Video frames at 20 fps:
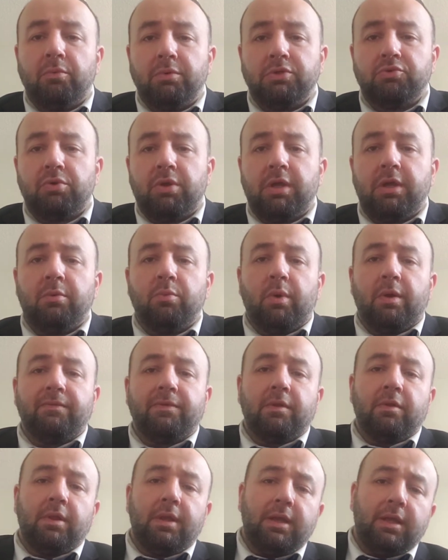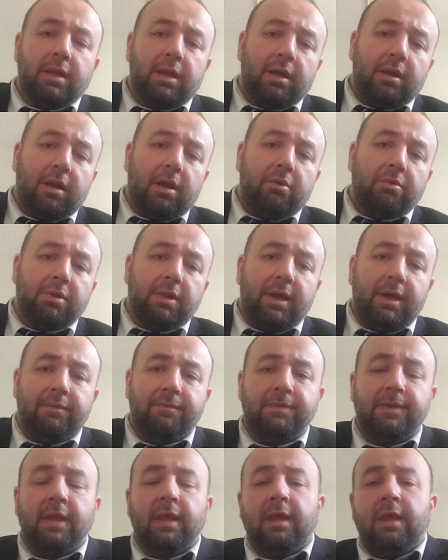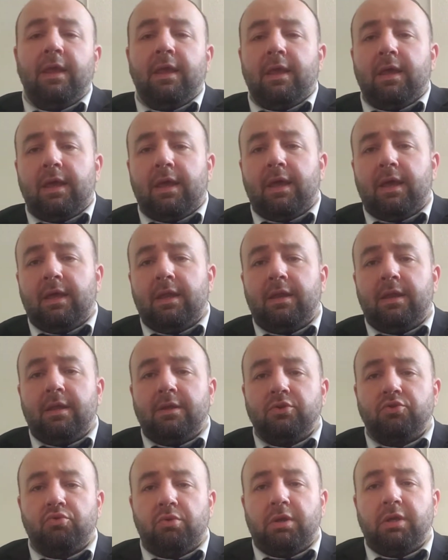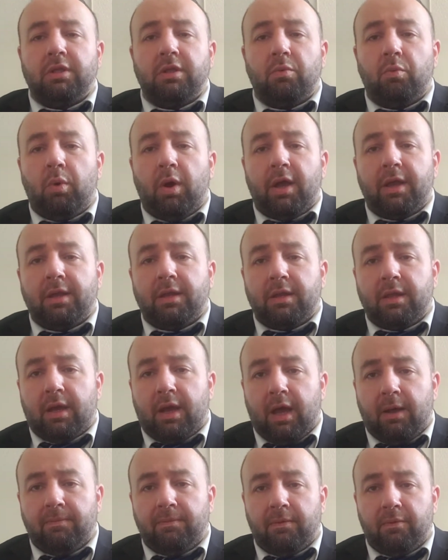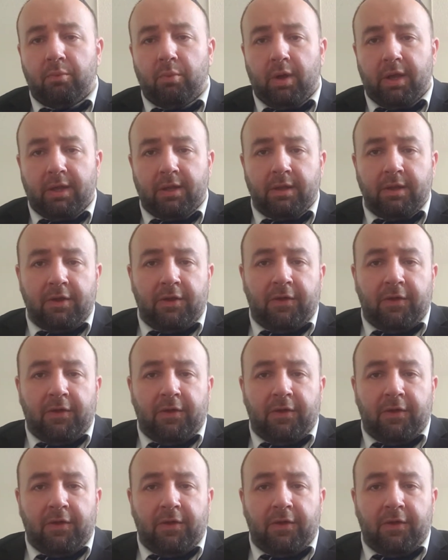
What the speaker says: drink, we have to lean on our left and drink the wine, the cup of wine.